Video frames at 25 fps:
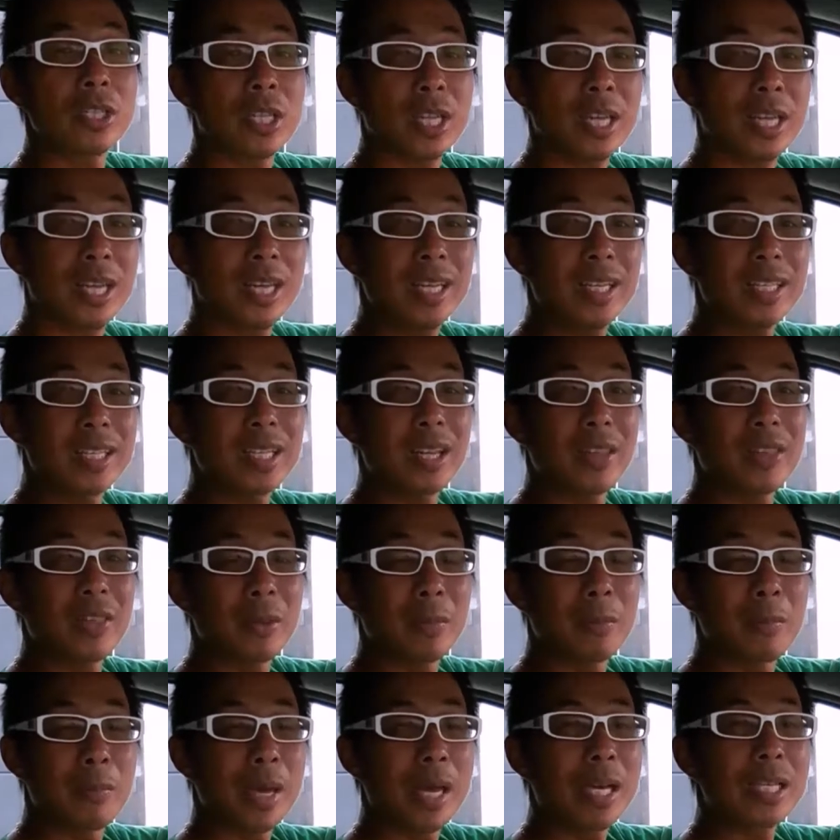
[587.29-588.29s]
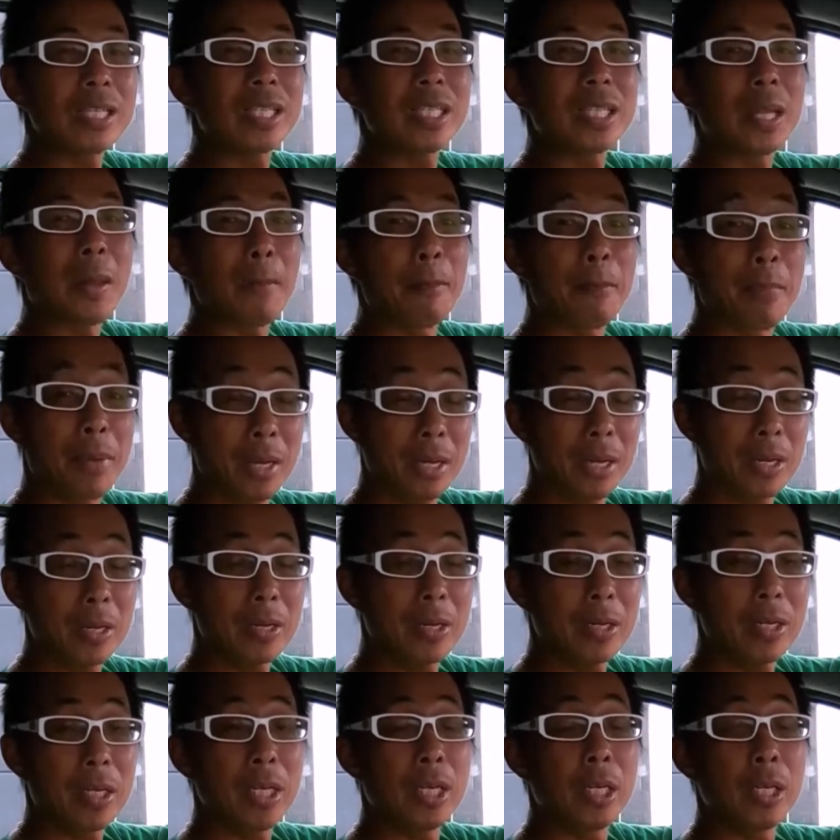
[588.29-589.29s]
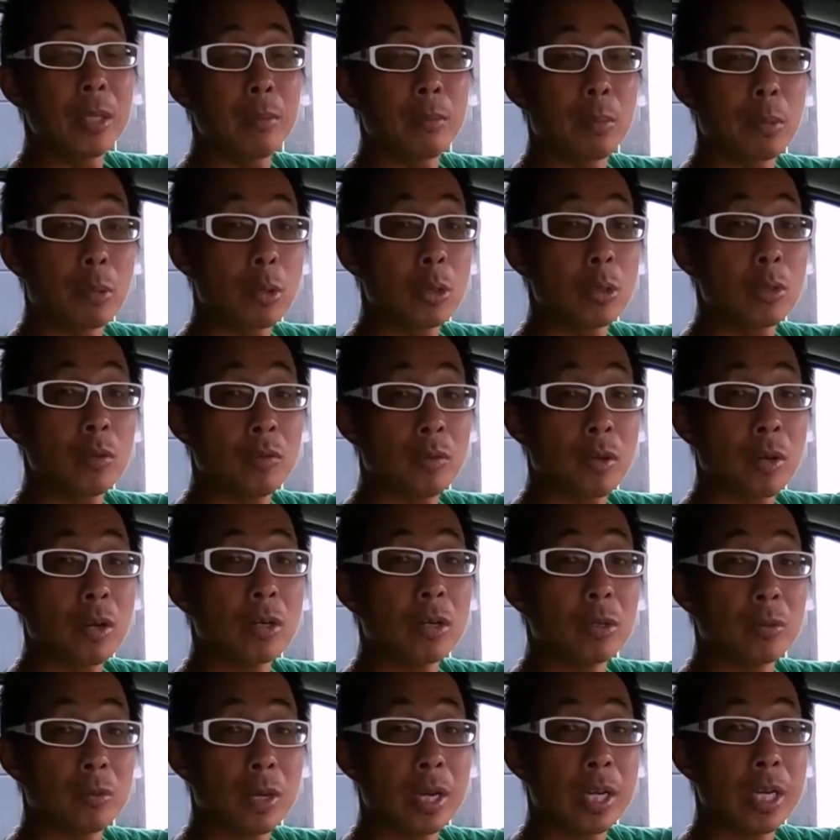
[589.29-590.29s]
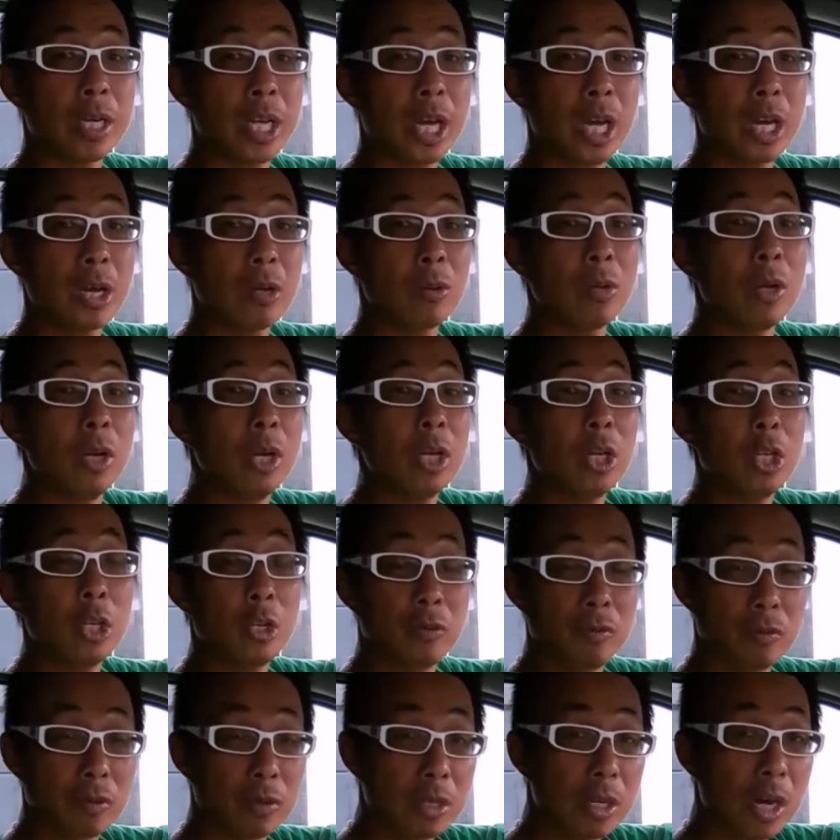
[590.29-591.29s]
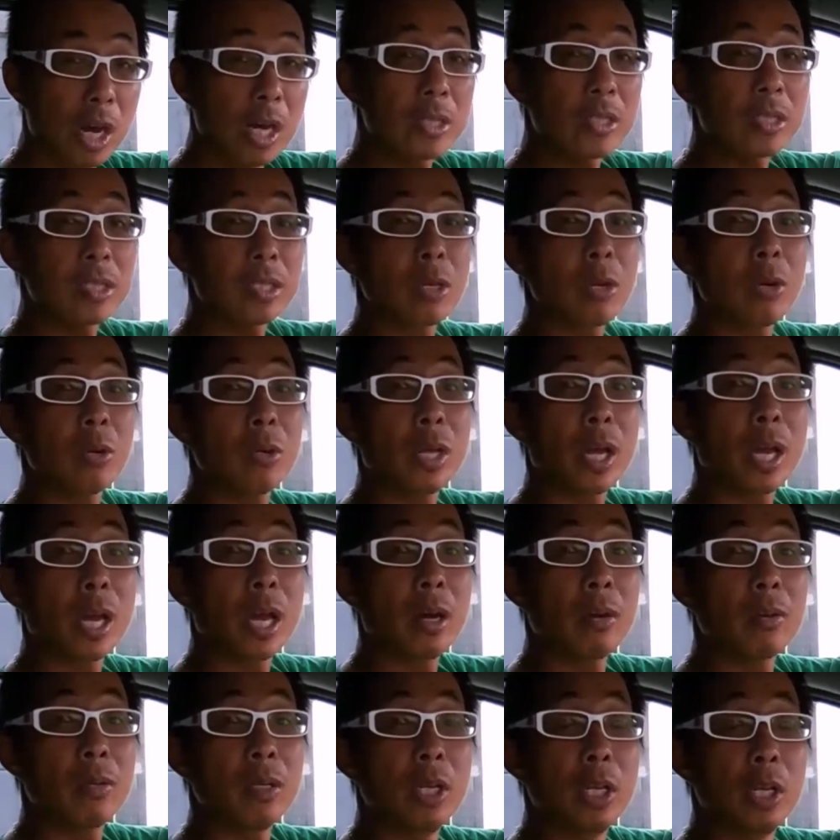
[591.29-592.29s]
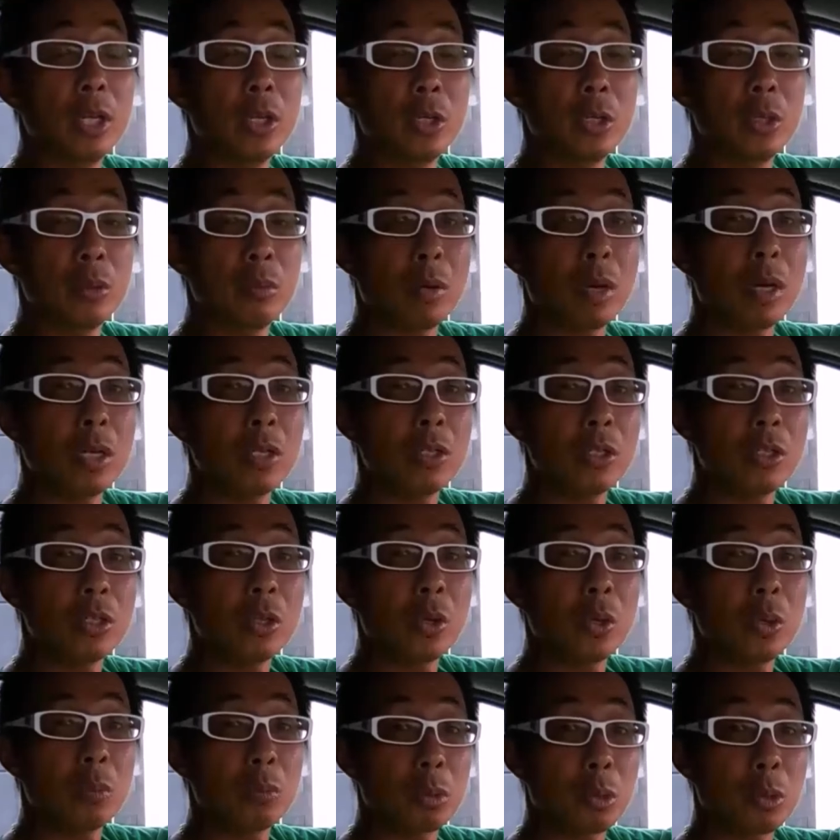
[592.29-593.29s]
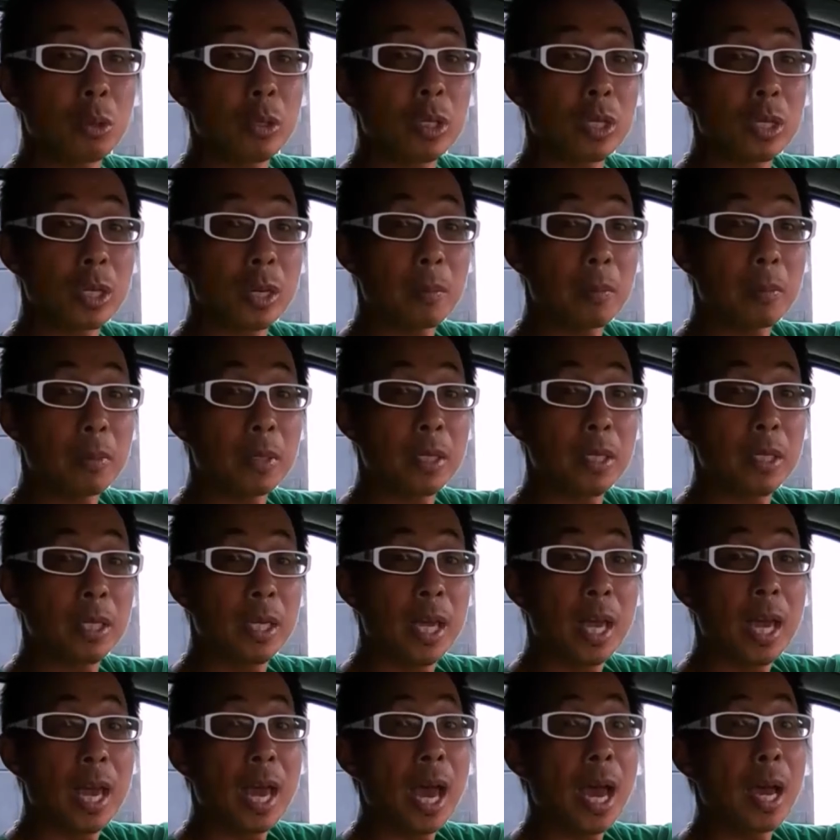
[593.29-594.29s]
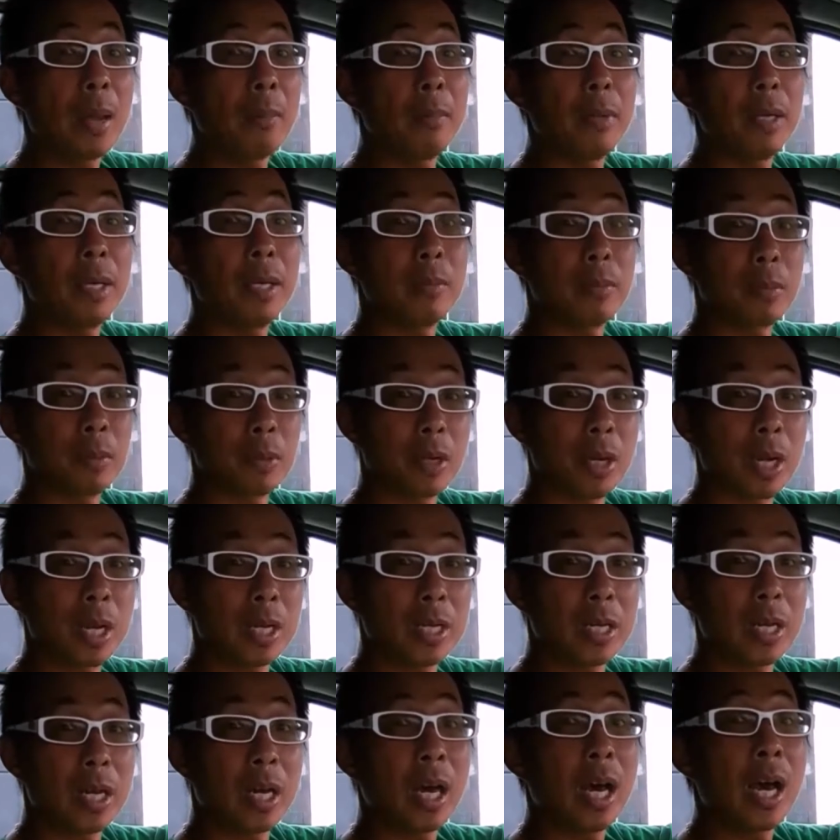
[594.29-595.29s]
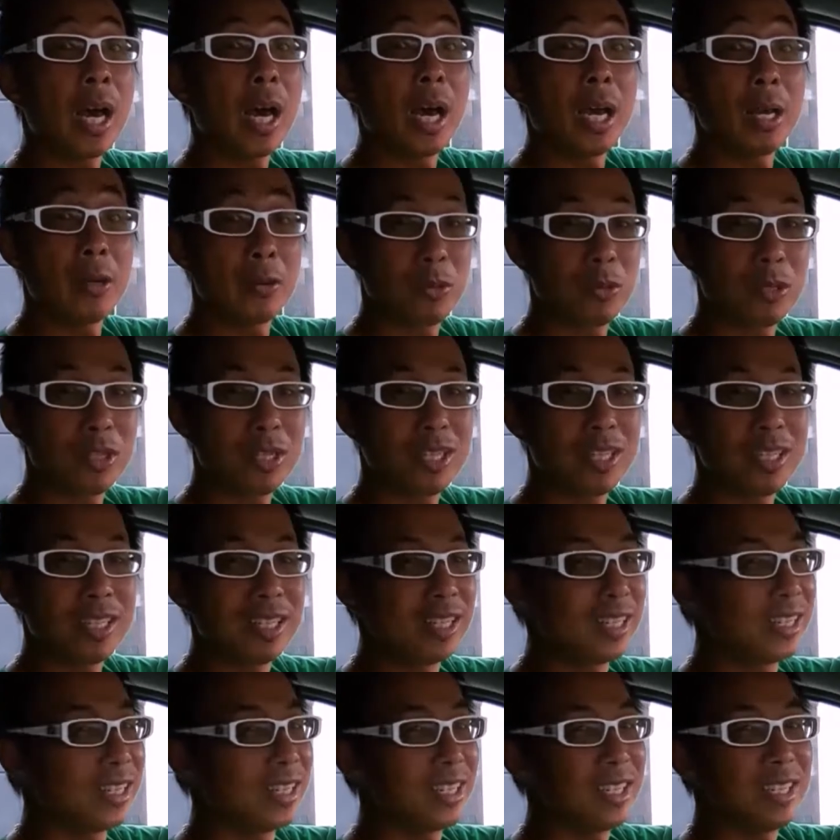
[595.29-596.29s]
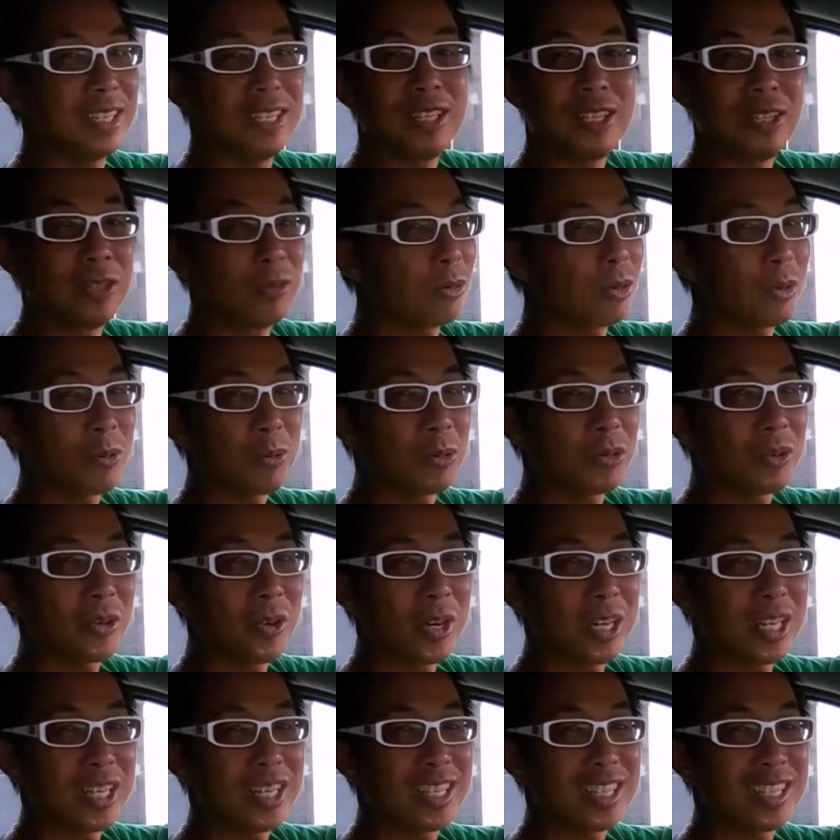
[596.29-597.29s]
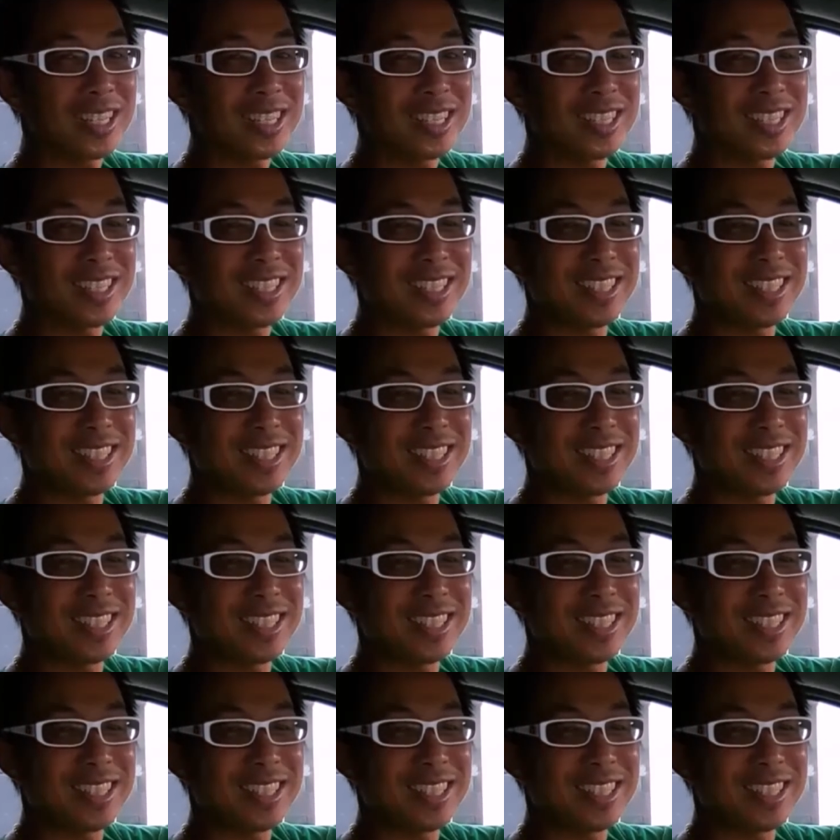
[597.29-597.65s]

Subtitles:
to taste the best beer in Puerto Vallarta right now, you've got to go down to Monzon Brewing Company and meet Miranda and Reed. You won't regret it.